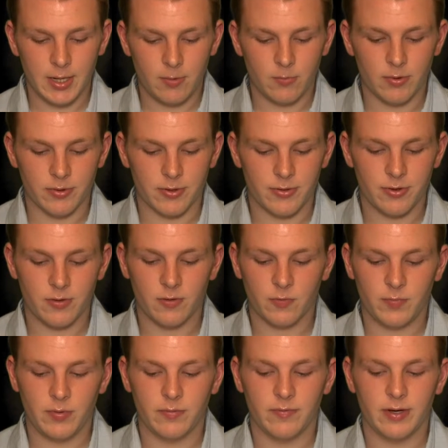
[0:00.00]
with a third of those
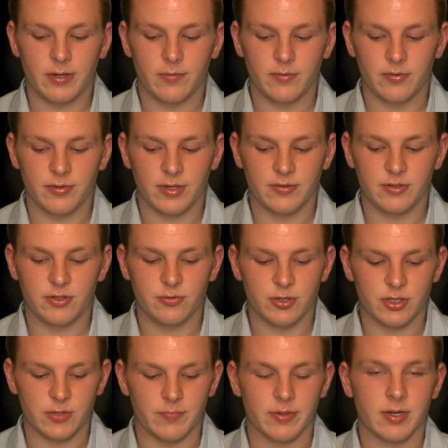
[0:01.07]
people finding themselves in that
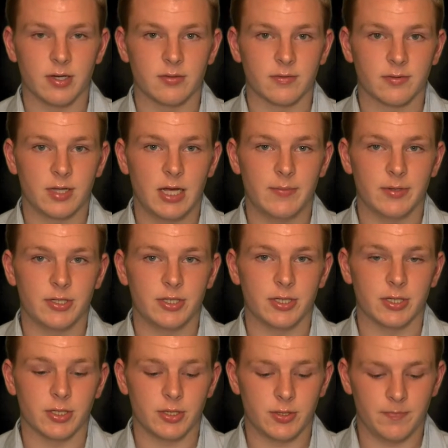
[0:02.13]
situation because of climate
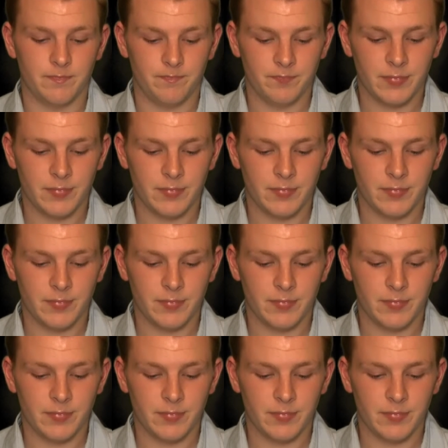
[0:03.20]
change.